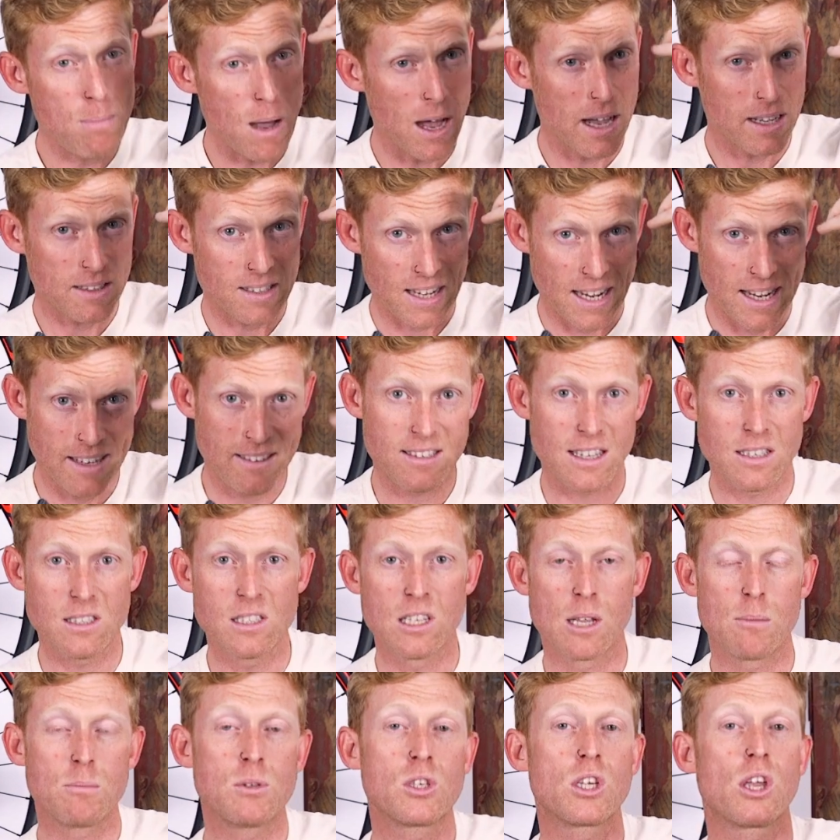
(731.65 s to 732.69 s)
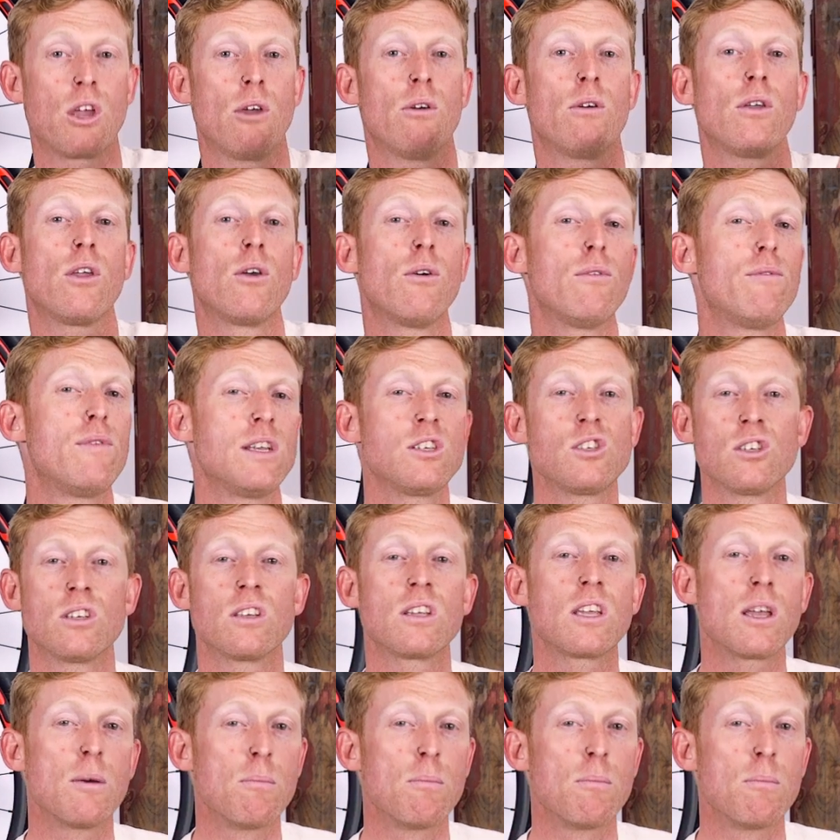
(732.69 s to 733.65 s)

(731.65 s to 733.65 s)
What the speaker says: but it doesn't obscure your vision